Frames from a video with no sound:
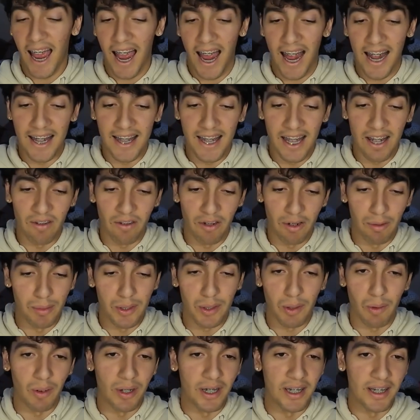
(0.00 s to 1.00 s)
And then from
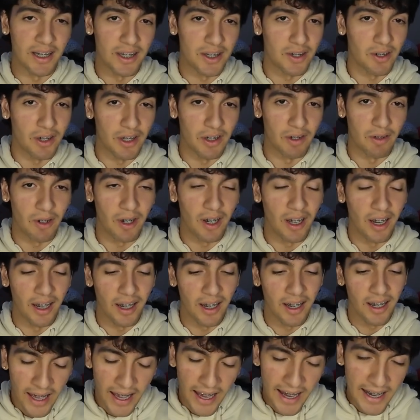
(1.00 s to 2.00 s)
20 to 21.
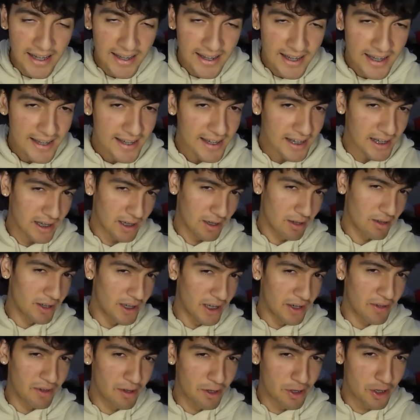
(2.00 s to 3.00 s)
18 is a little
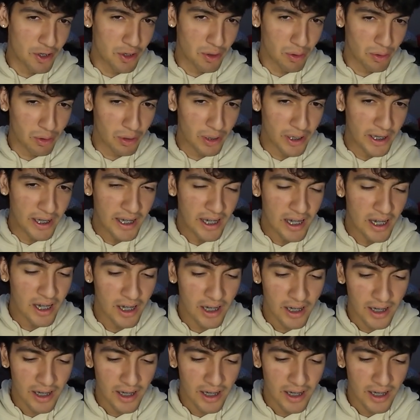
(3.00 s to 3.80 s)
different story.